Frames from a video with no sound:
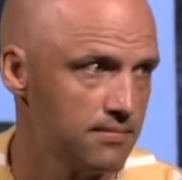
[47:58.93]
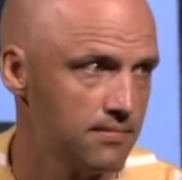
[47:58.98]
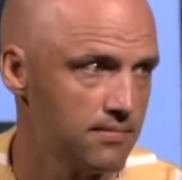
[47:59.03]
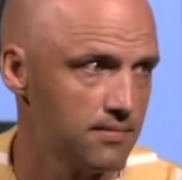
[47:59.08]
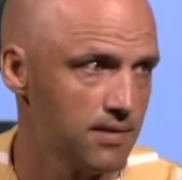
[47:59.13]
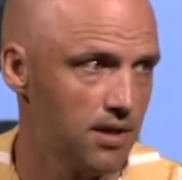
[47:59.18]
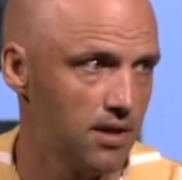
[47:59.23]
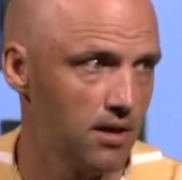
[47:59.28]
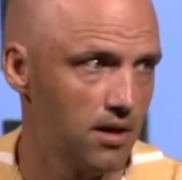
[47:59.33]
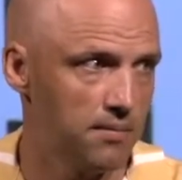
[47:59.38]

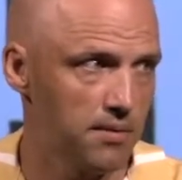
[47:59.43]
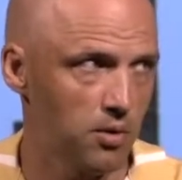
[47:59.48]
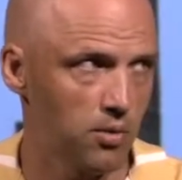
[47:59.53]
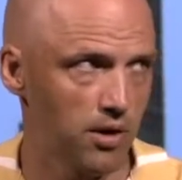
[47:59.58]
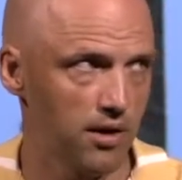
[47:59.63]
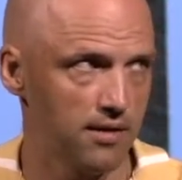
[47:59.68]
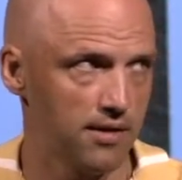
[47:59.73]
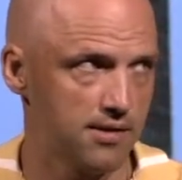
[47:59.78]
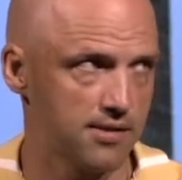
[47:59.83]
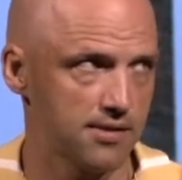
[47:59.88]
You know, I'm going to wear
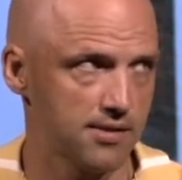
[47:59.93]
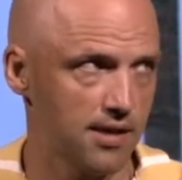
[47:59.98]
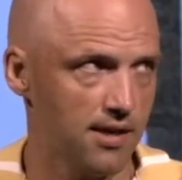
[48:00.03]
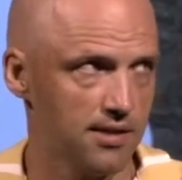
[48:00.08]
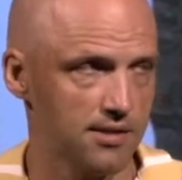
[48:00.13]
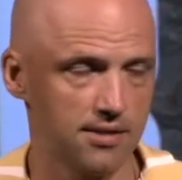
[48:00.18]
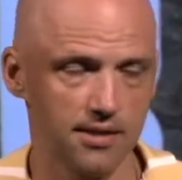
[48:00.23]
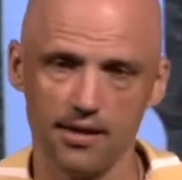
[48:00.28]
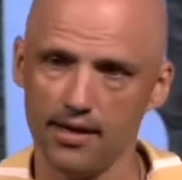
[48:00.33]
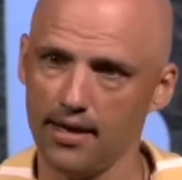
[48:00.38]
these
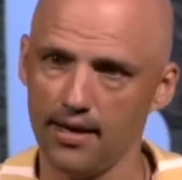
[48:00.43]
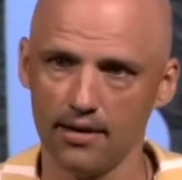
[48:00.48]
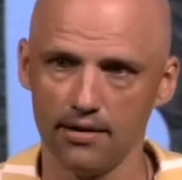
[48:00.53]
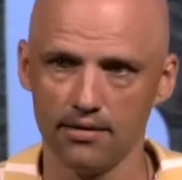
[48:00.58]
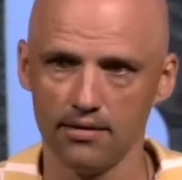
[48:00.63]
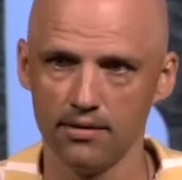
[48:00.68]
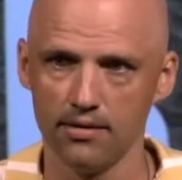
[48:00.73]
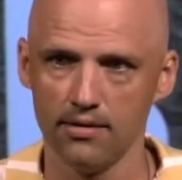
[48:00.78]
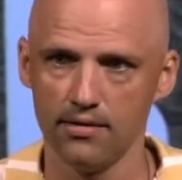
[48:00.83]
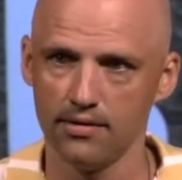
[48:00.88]
socks today. I don't
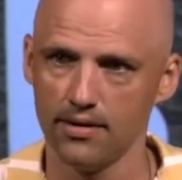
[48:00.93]
know.